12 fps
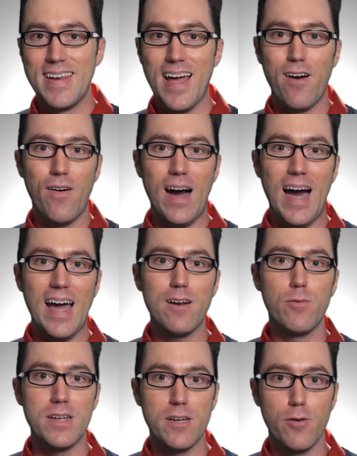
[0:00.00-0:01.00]
Now, I
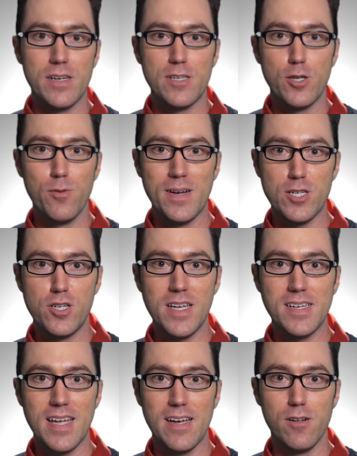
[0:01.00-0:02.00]
don't want to go into too much
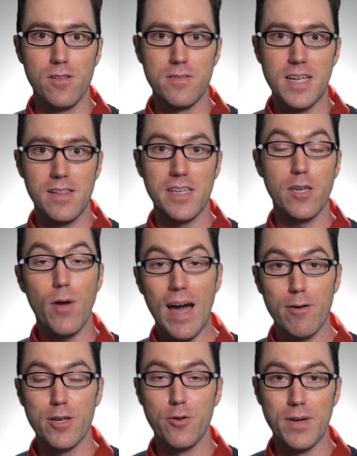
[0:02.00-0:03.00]
detail telling you
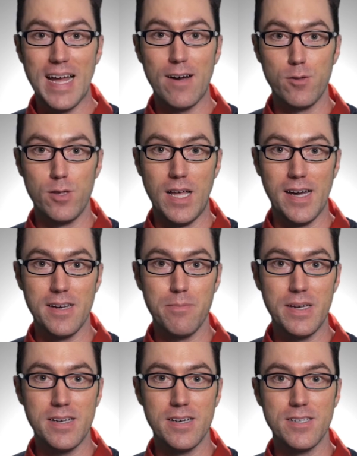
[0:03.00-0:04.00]
how to do an outline
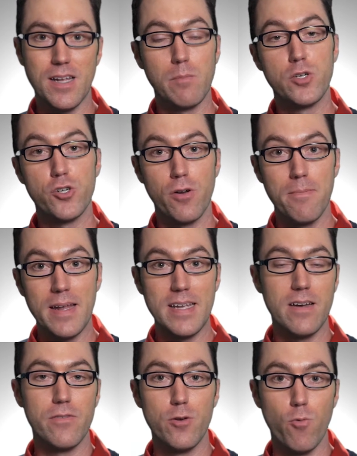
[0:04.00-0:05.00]
because I'm sure
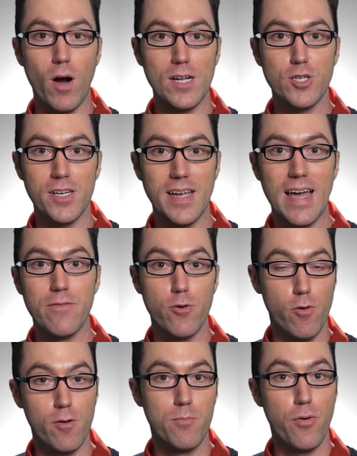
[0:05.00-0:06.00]
many of you watching have
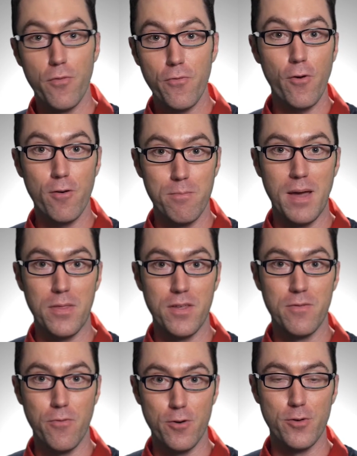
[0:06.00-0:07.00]
your own preferred
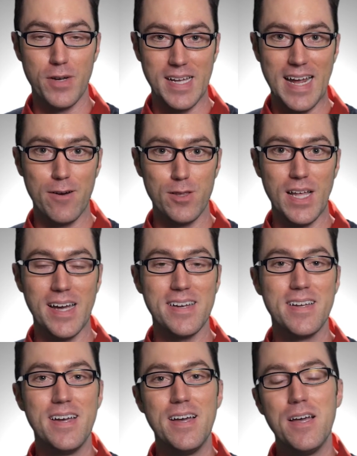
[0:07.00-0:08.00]
method for doing an
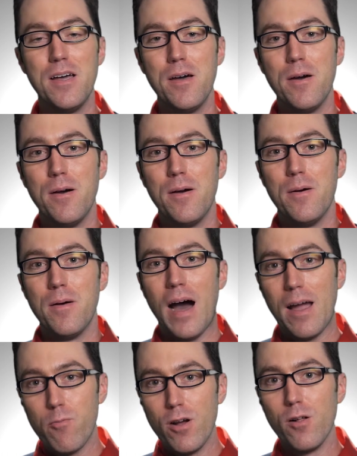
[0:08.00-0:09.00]
outline.
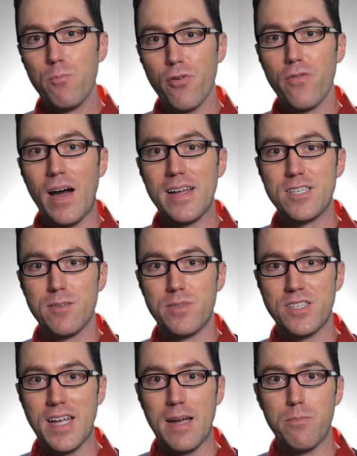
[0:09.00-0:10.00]
I will provide some
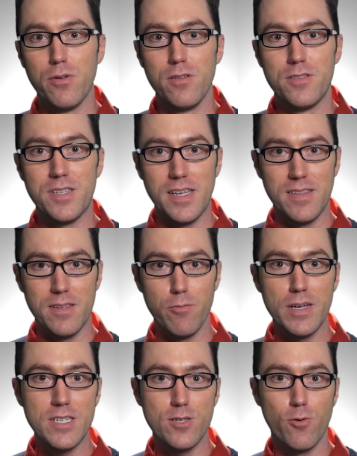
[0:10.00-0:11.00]
samples in the
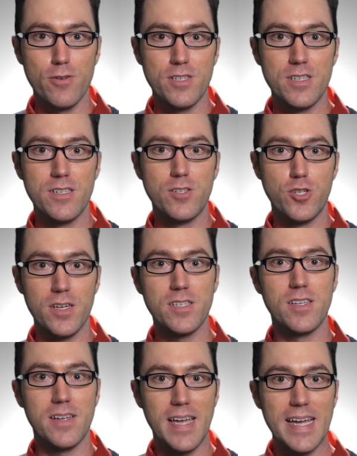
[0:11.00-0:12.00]
resources
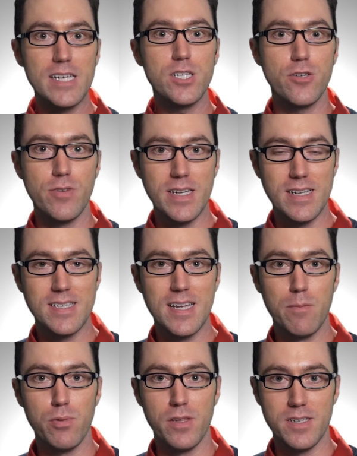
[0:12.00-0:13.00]
just in case you need a
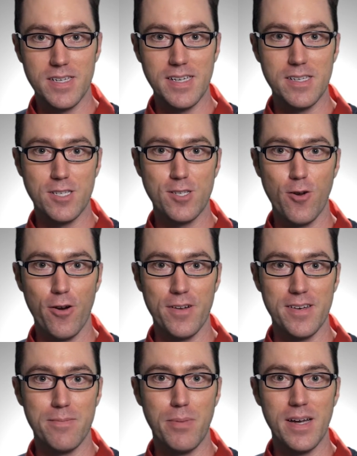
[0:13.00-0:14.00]
template to get
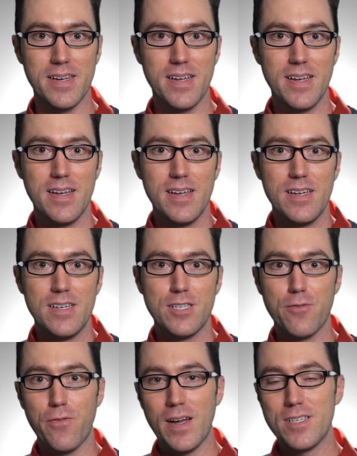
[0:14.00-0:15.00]
started, but
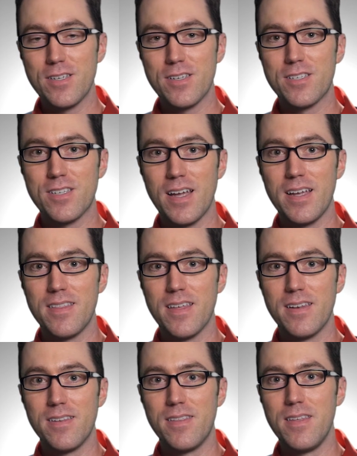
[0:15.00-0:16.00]
suffice it to say
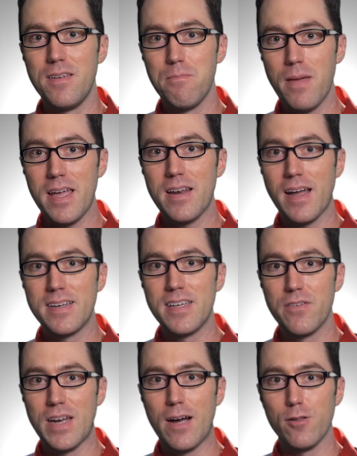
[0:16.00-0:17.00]
that the main
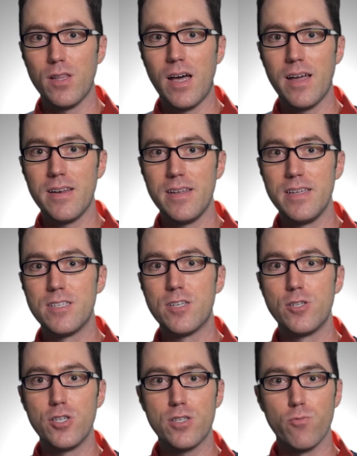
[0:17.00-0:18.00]
idea of an outline is
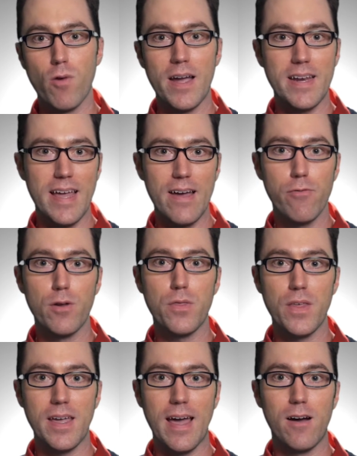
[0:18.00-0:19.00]
to just write
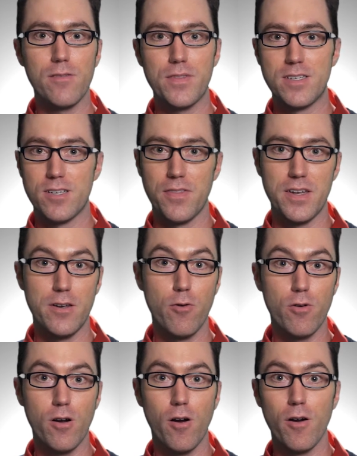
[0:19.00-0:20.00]
everything out that's on the
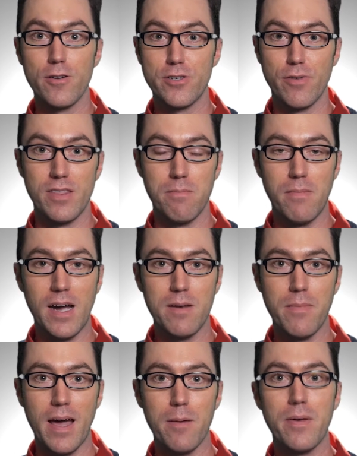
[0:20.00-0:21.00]
note cards or in the
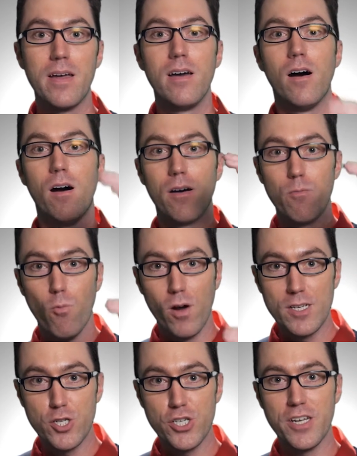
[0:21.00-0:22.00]
mind map on
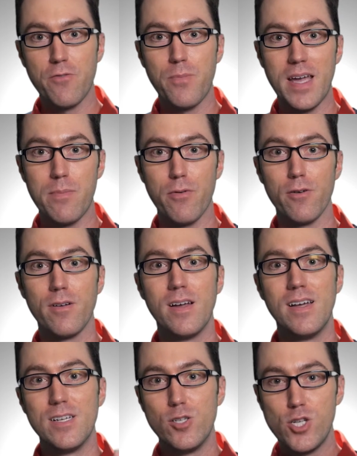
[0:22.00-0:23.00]
one sheet of paper
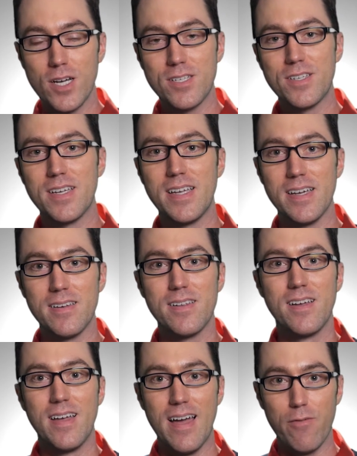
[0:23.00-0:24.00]
just to
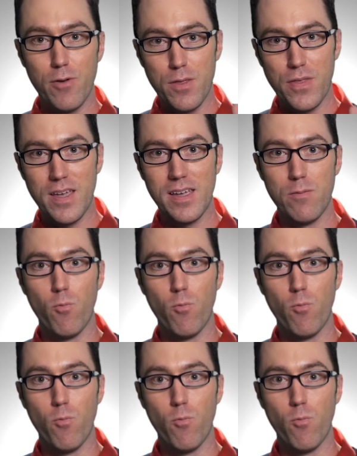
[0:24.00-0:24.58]
get everything